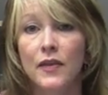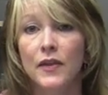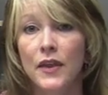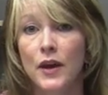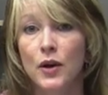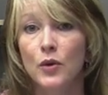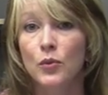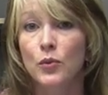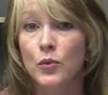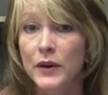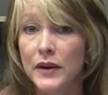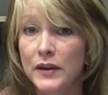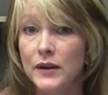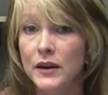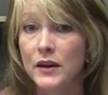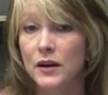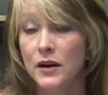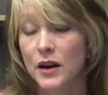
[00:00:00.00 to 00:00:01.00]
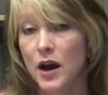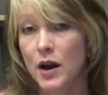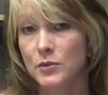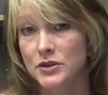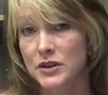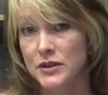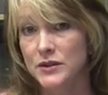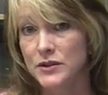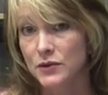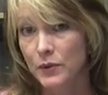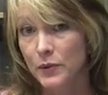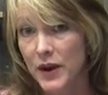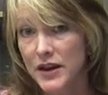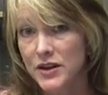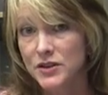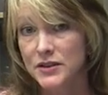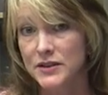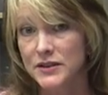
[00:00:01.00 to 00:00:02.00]
that are really good options for
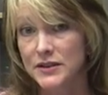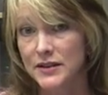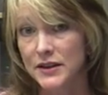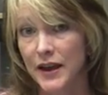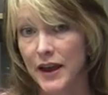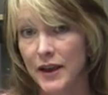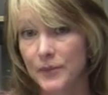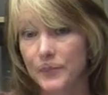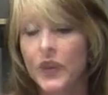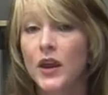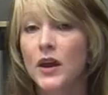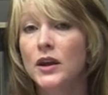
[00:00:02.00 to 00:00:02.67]
patients today.